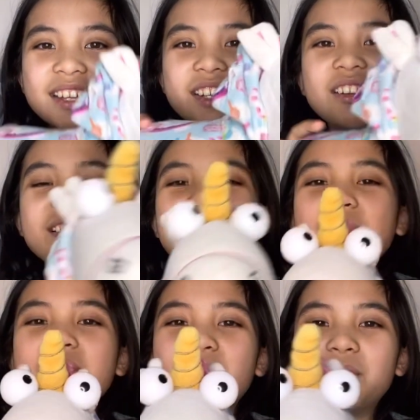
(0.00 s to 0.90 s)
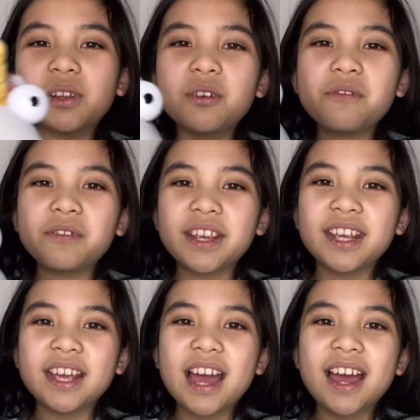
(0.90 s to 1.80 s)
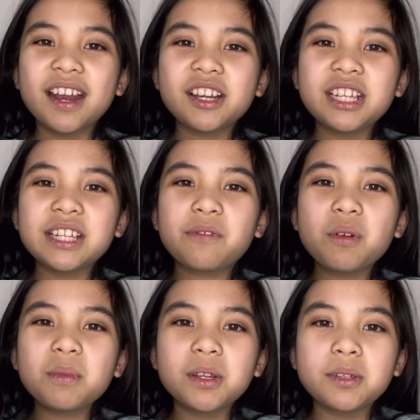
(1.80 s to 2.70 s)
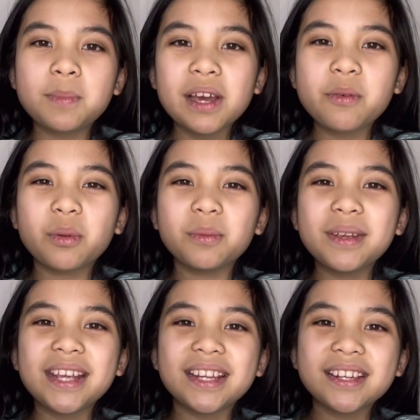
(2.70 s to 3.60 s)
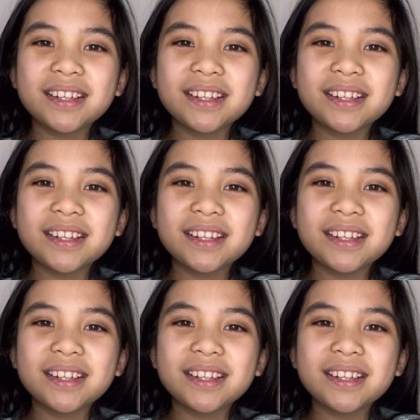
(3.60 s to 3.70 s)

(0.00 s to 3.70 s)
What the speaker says: Her name's Fluffy, and she's from Despicable Me.